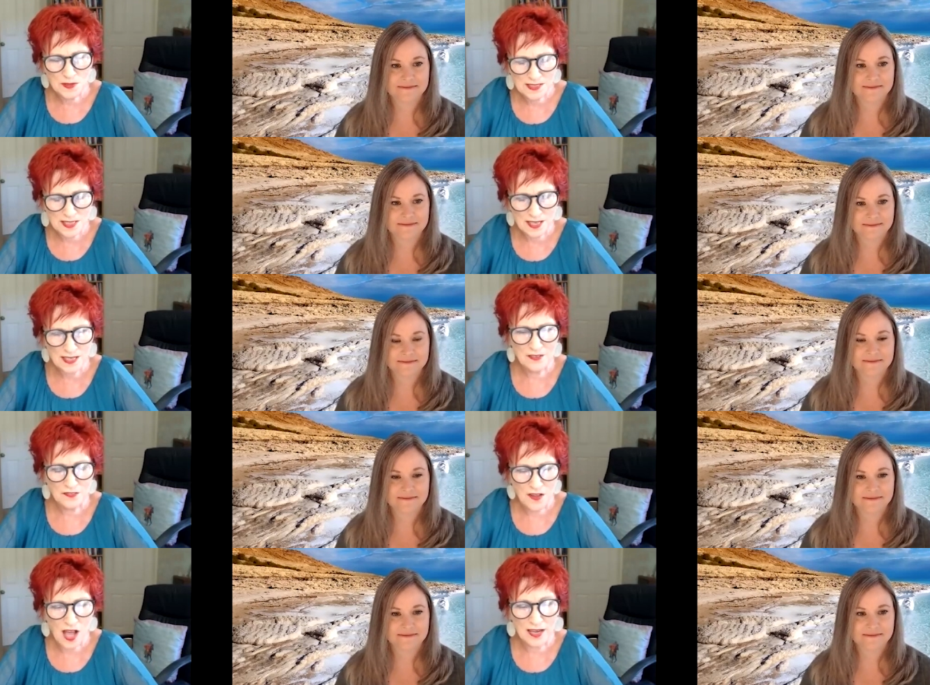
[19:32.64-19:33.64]
Speaker 1: suddenly
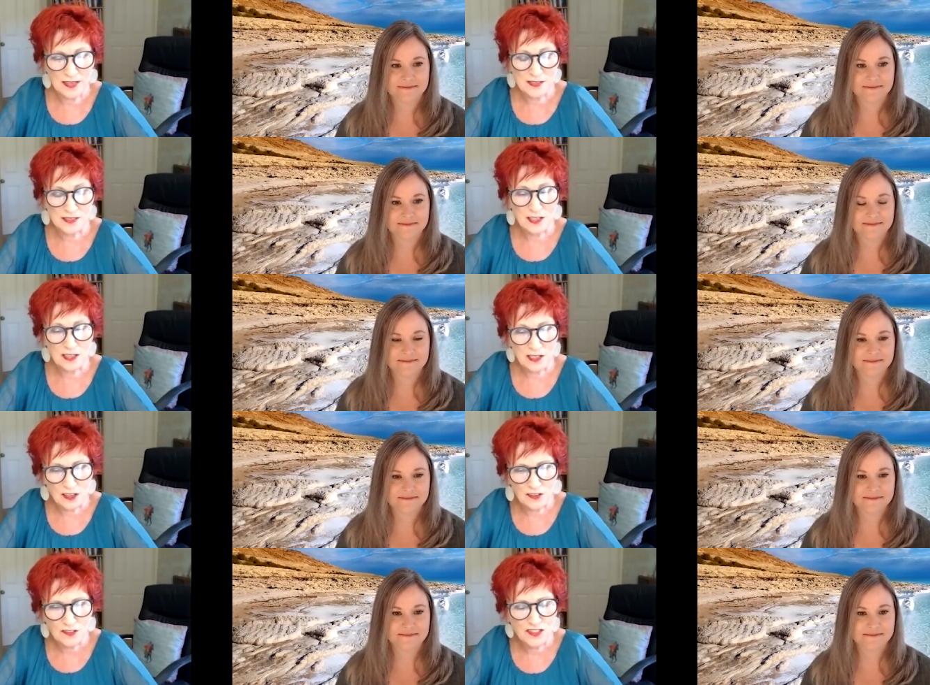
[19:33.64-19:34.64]
find there's a
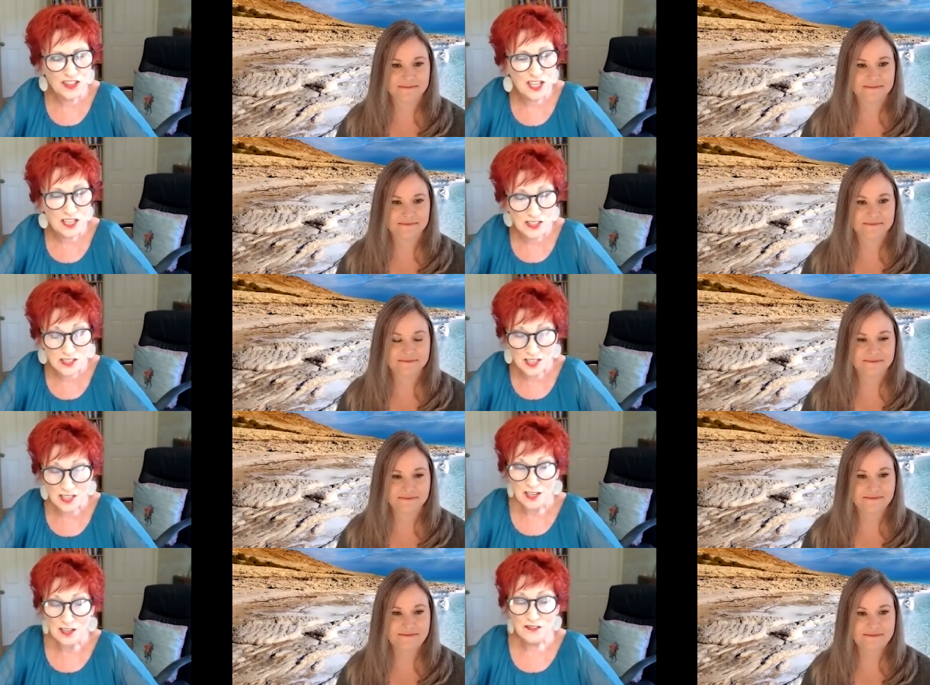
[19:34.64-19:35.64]
lot of thirst
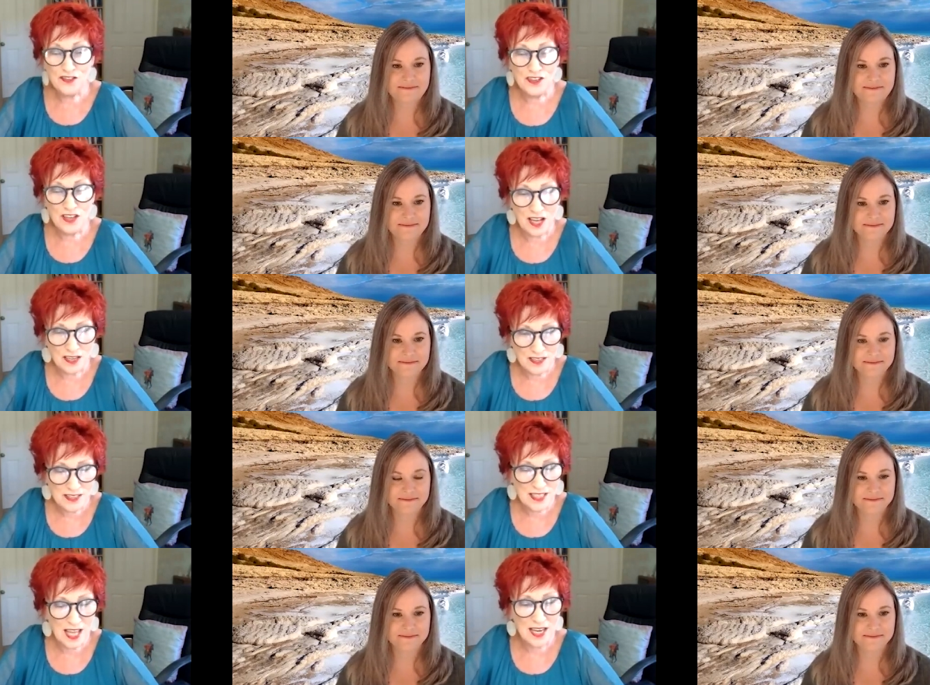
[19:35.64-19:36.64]
for
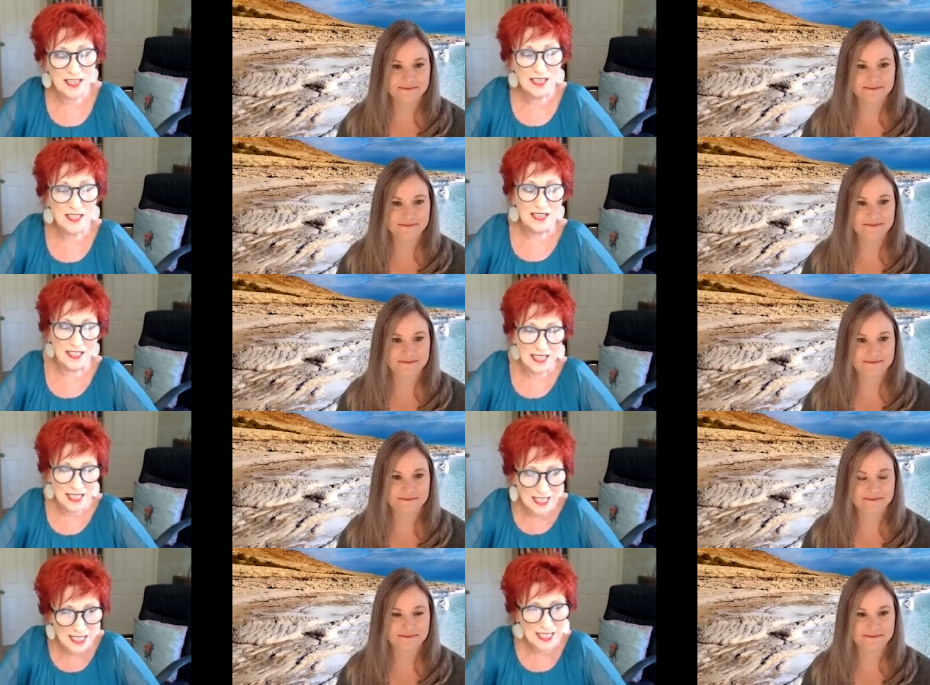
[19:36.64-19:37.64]
understanding and
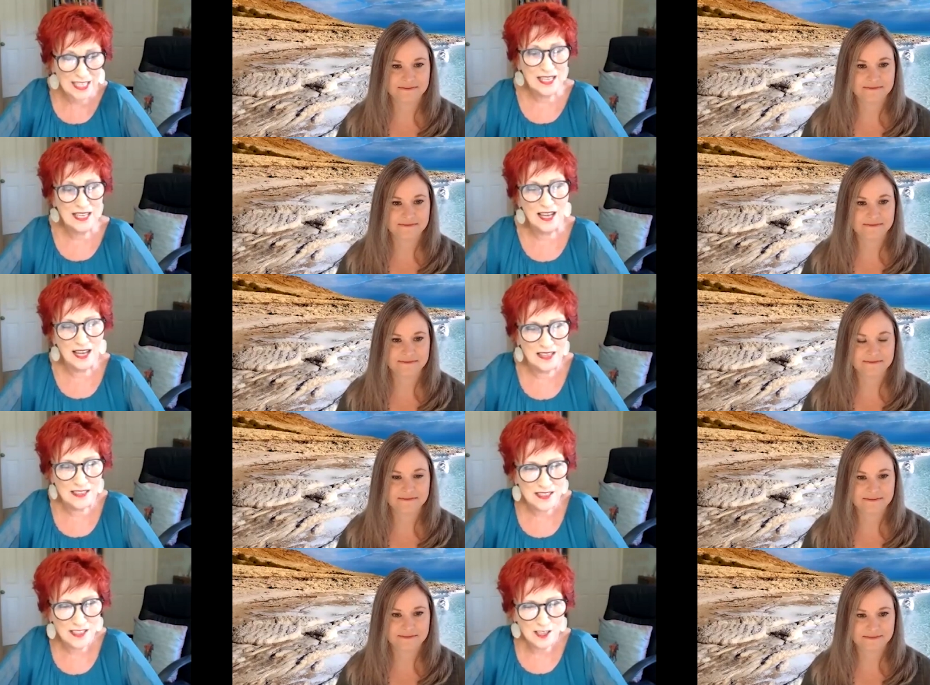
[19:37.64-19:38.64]
healing
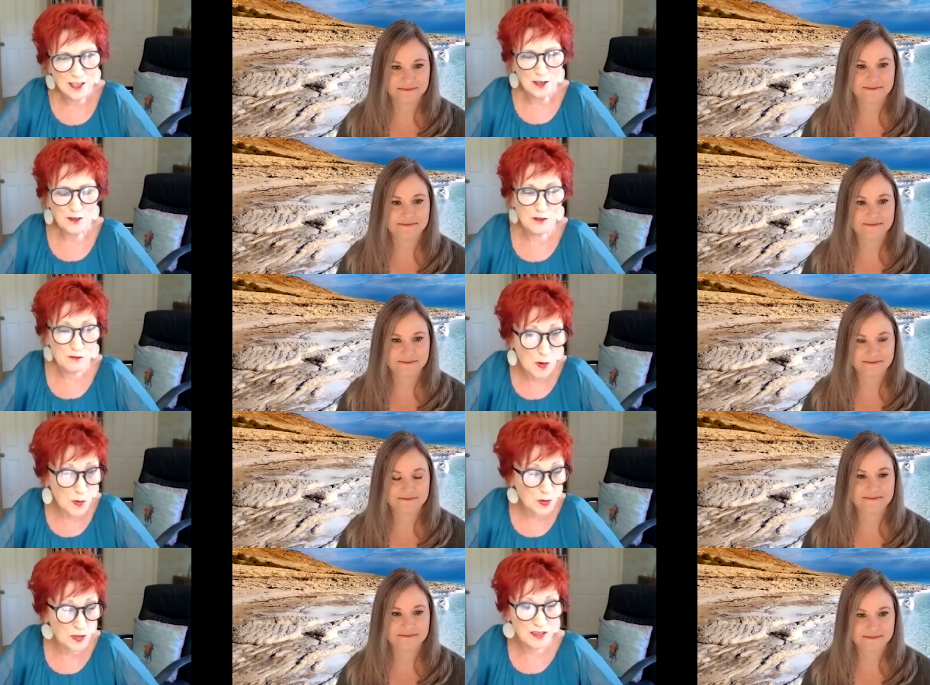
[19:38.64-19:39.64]
and
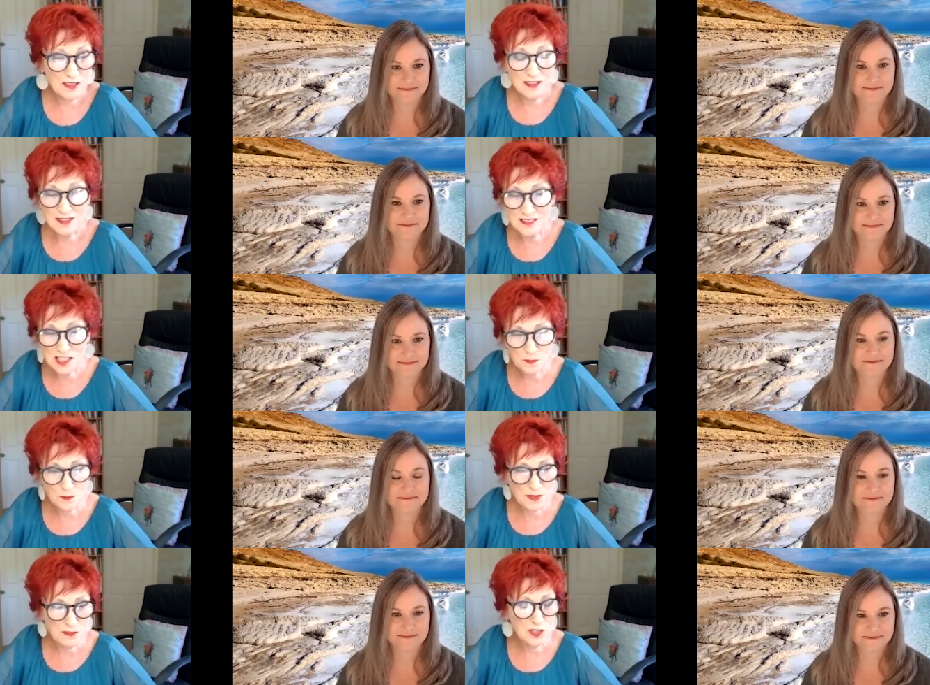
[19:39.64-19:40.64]
growth,
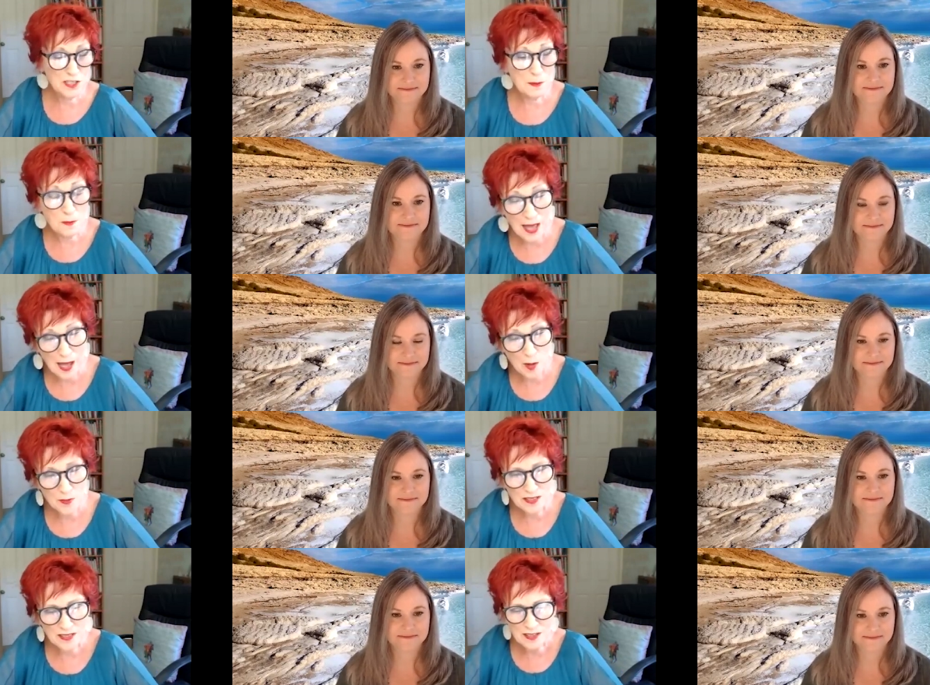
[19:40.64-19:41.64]
spiritual
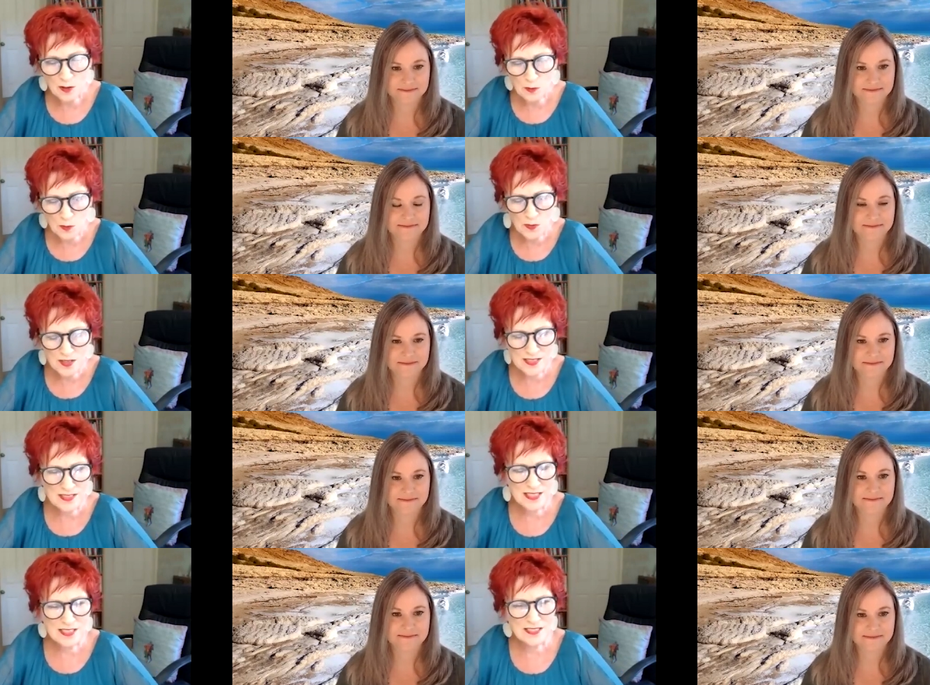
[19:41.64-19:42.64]
empowerment. All these
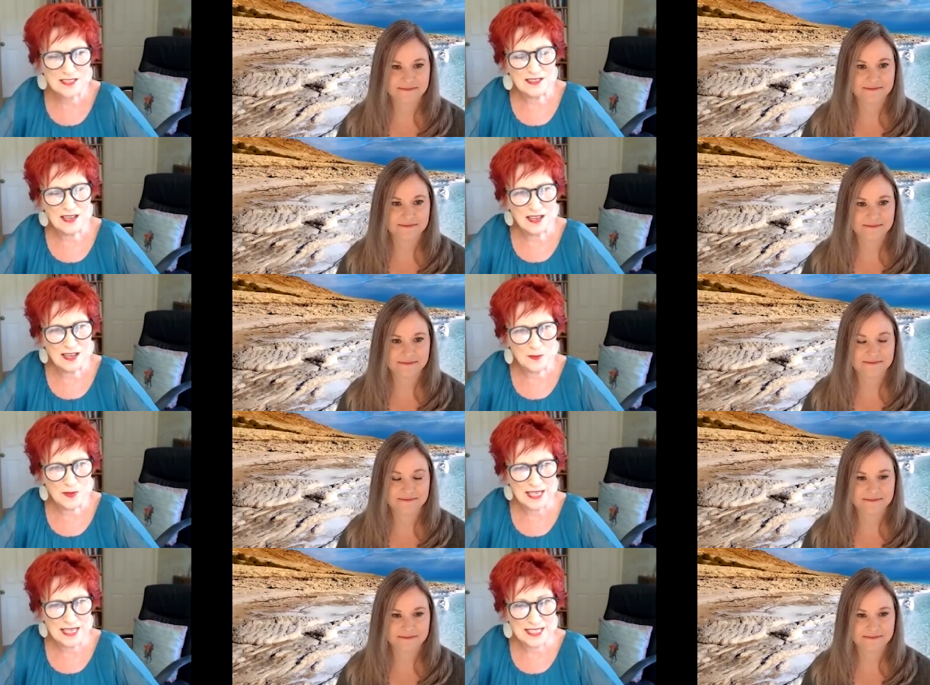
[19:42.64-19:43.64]
things are, are going to
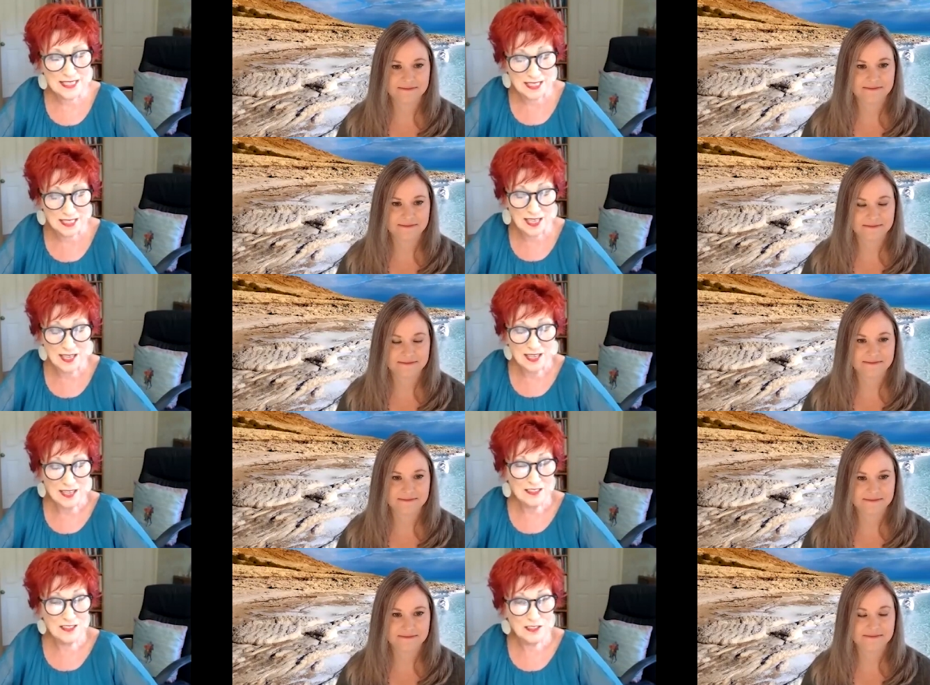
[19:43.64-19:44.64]
be needed. And I
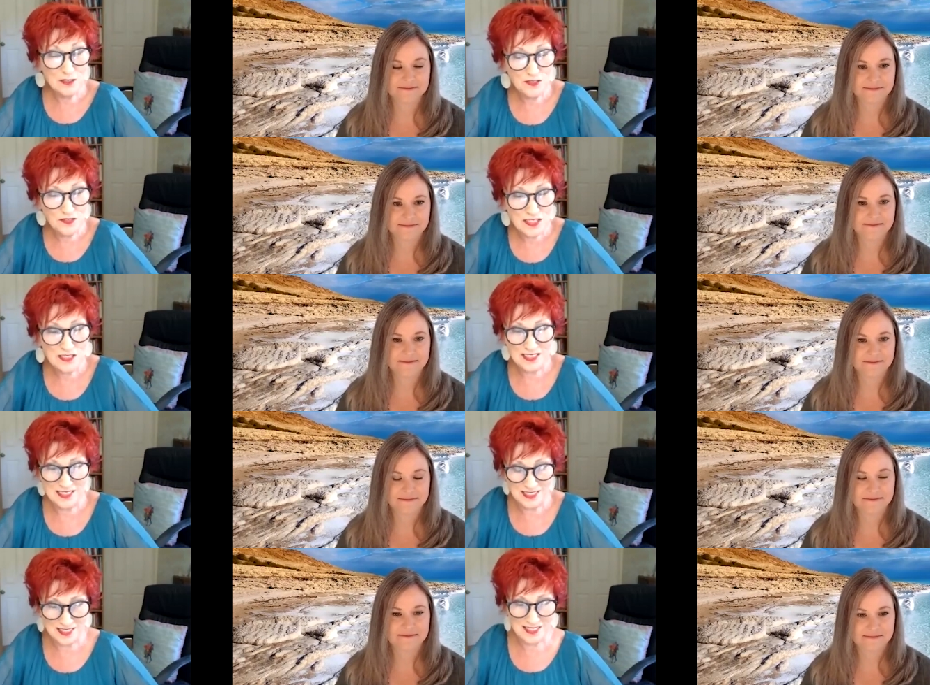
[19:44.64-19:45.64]
do feel
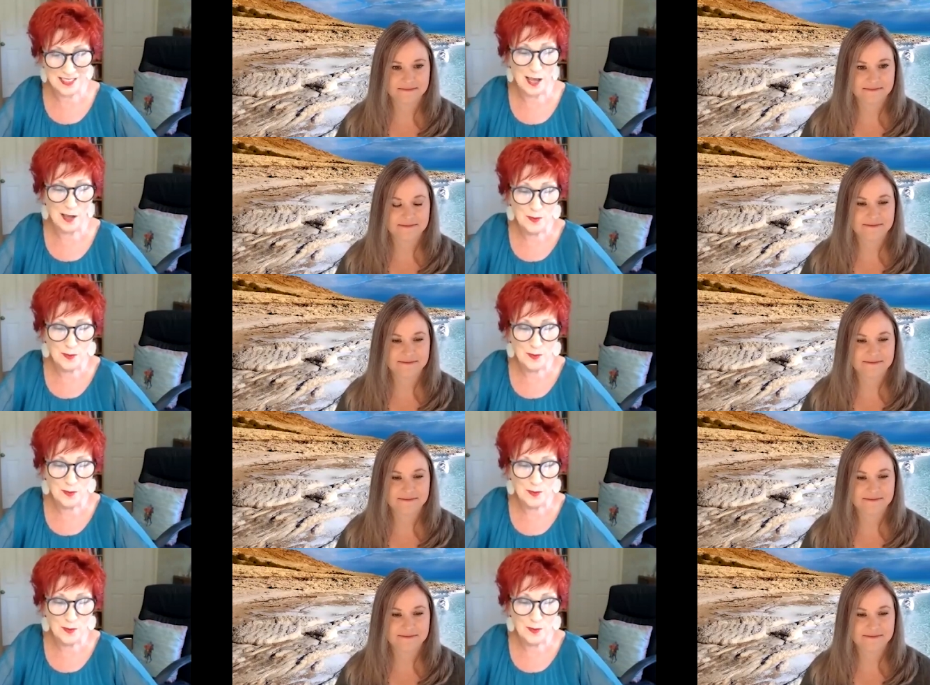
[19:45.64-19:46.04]
this is the time